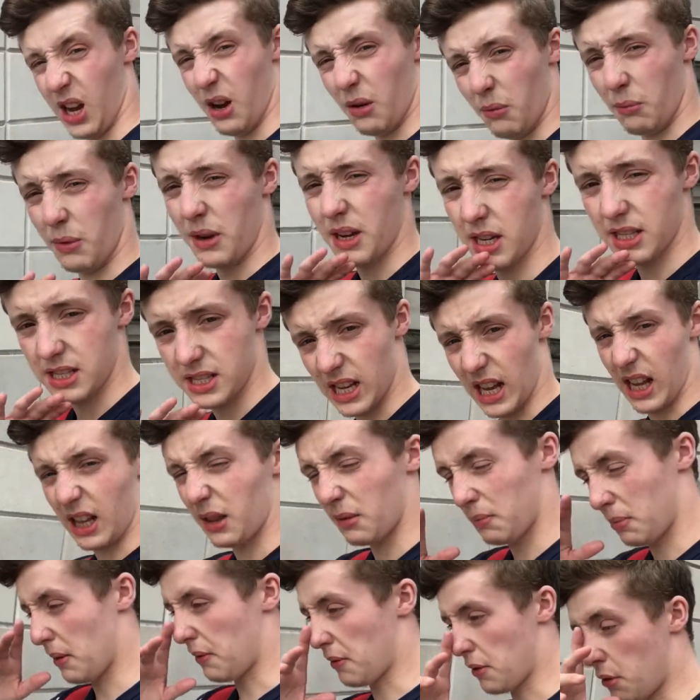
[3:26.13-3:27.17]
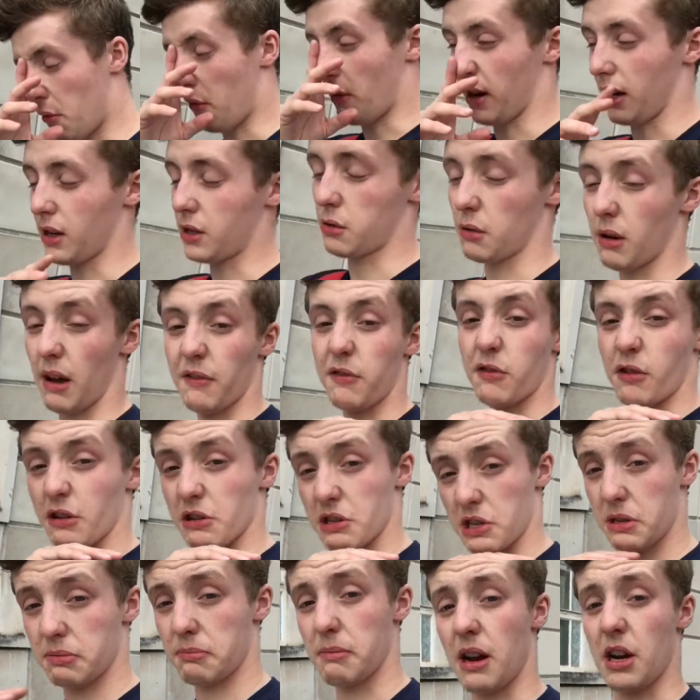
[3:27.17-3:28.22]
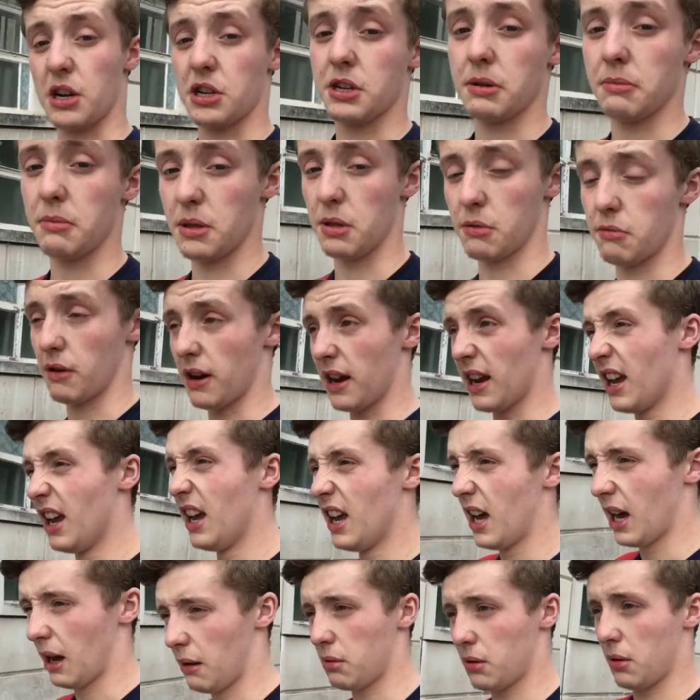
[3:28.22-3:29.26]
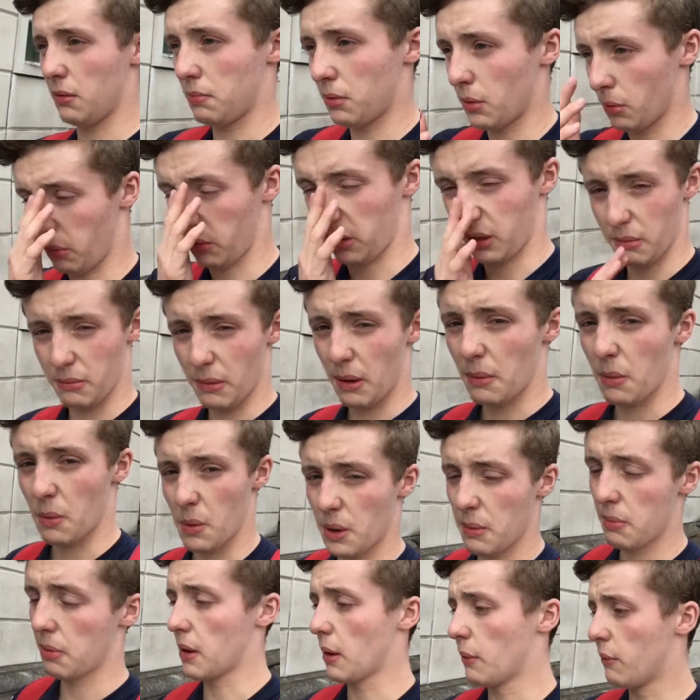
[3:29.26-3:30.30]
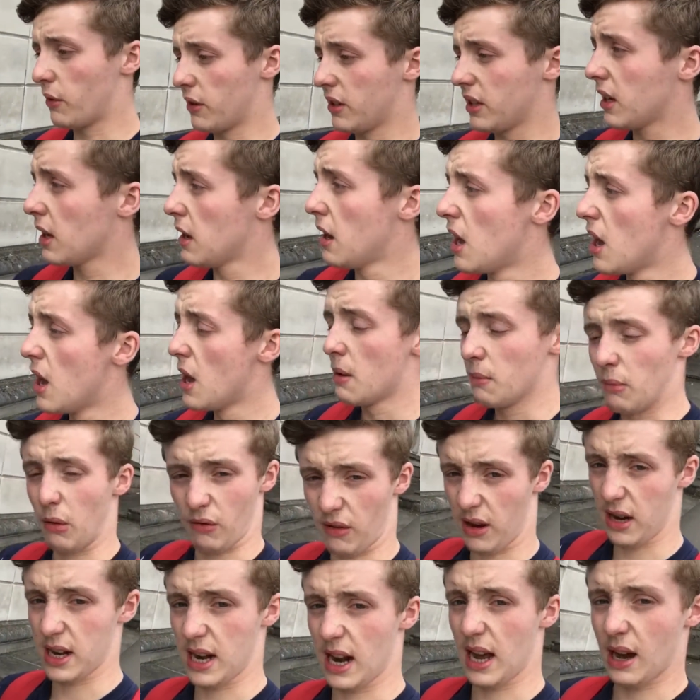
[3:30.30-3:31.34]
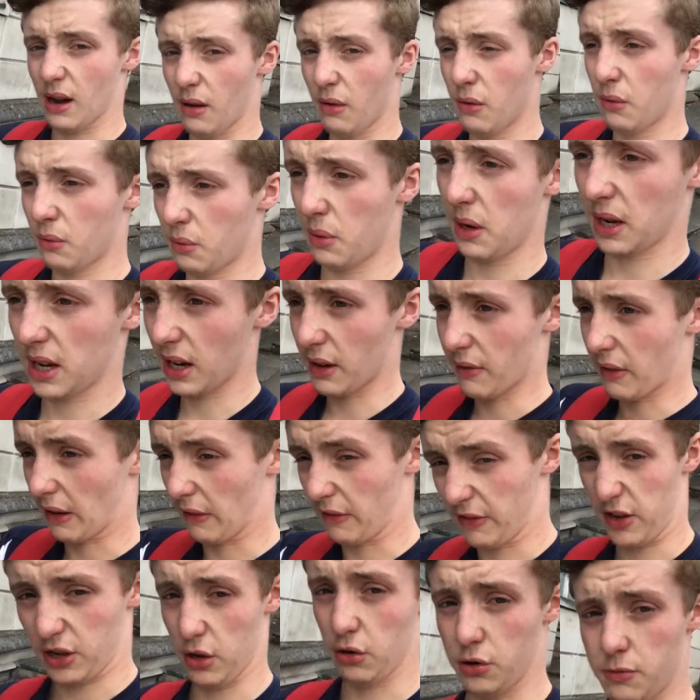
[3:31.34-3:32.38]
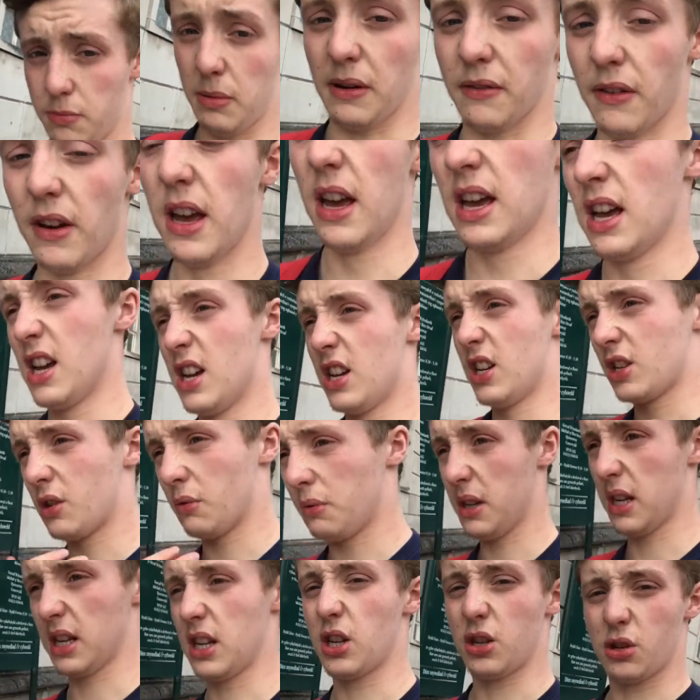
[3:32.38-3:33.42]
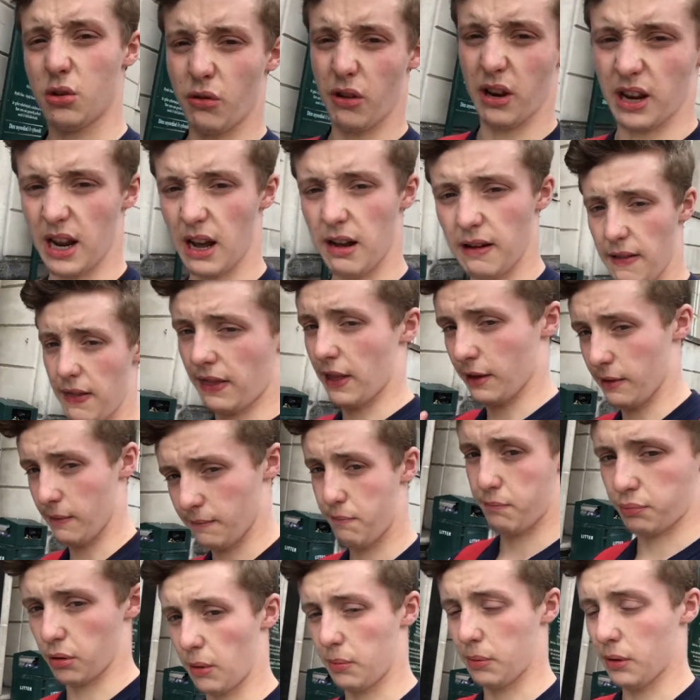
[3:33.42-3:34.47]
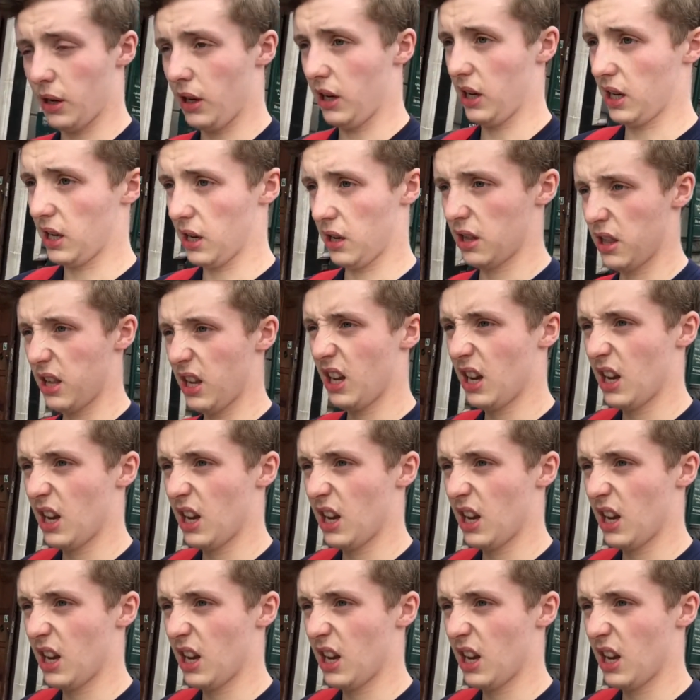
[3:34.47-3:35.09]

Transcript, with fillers: I hope we can settle the beef in the ring, so after I smashed him in the ring, obviously Paul was like, maybe we could become pretty good, but right now, we kind of have huge beef, so we need to sort it out, and that properly,